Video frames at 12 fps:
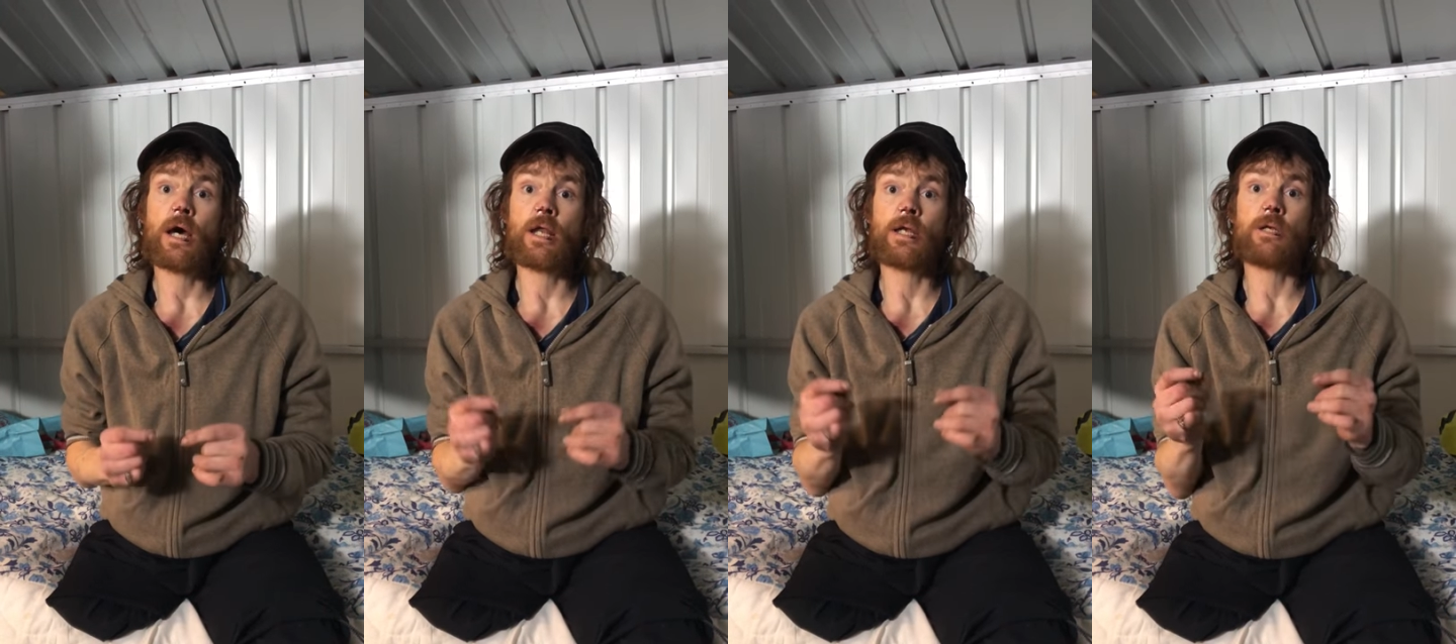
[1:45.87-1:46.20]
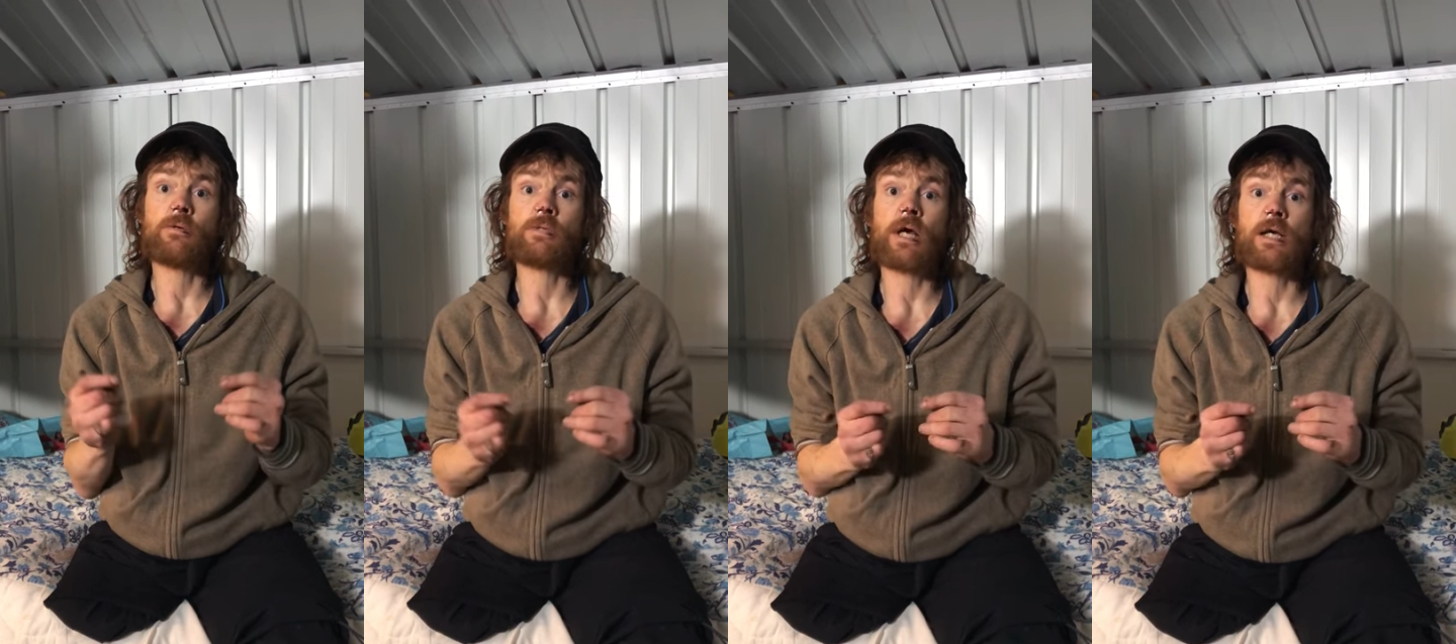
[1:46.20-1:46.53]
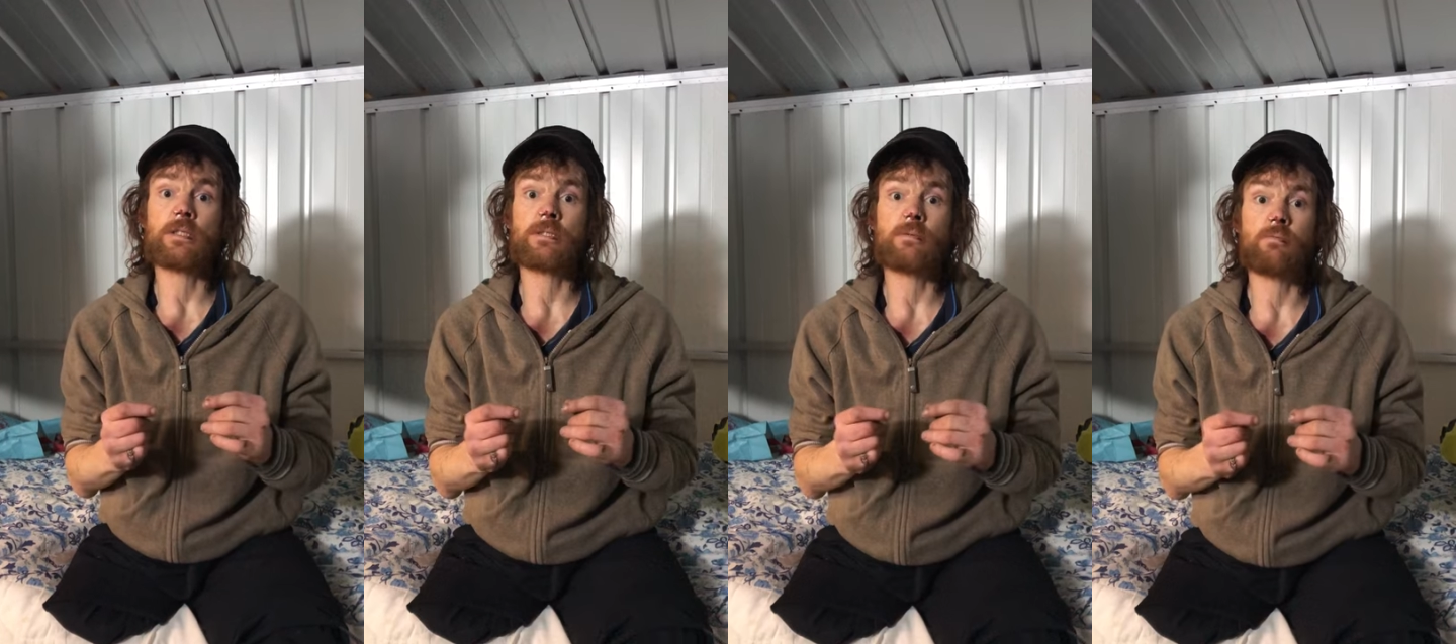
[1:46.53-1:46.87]
And I use that
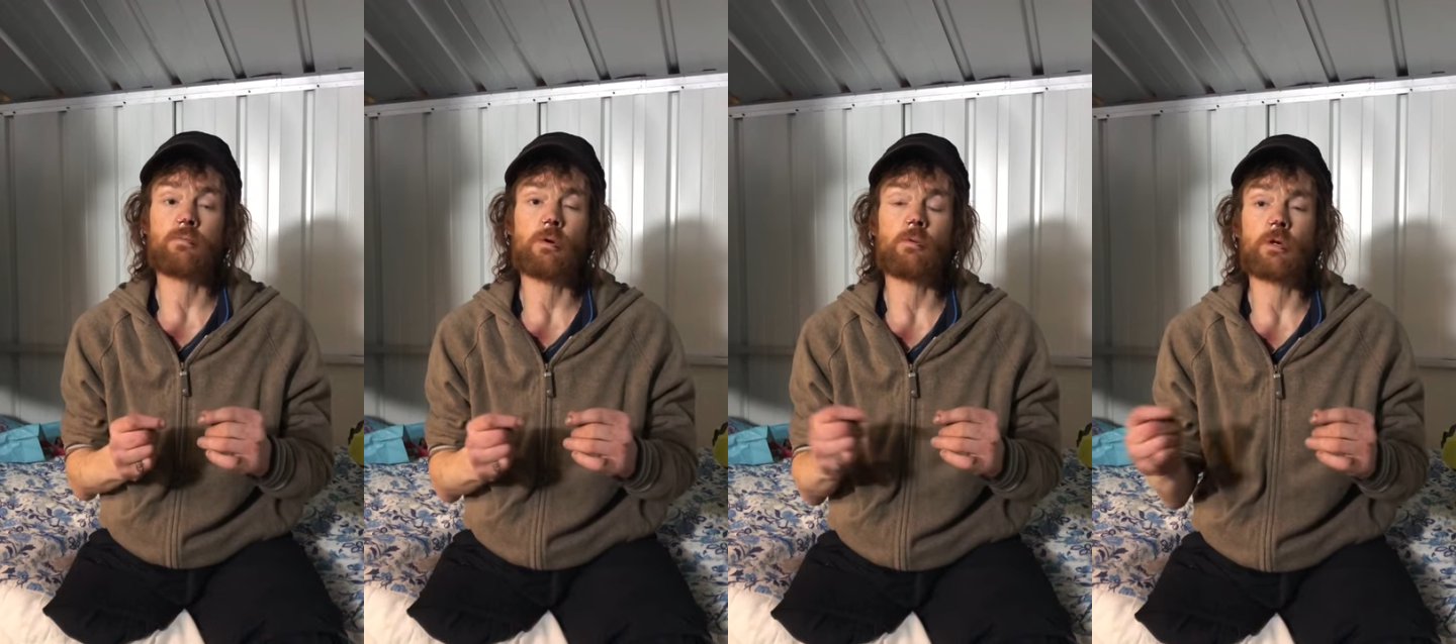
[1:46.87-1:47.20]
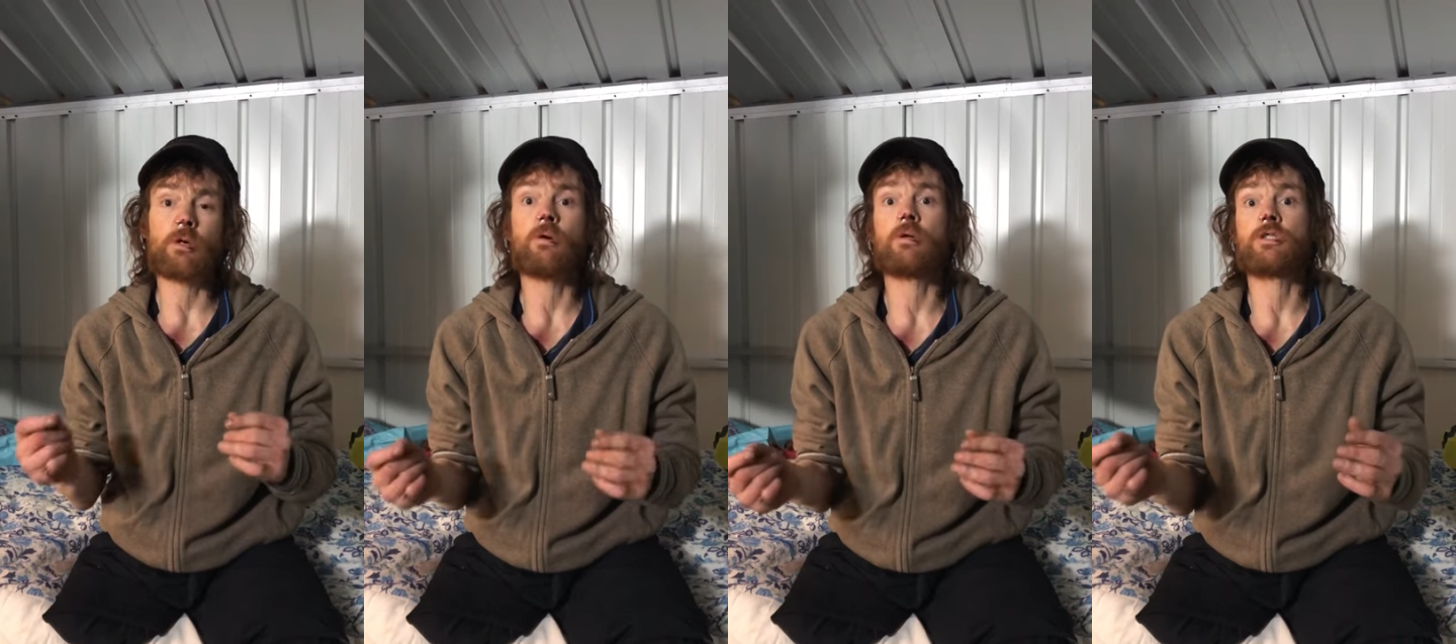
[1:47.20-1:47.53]
as what we call a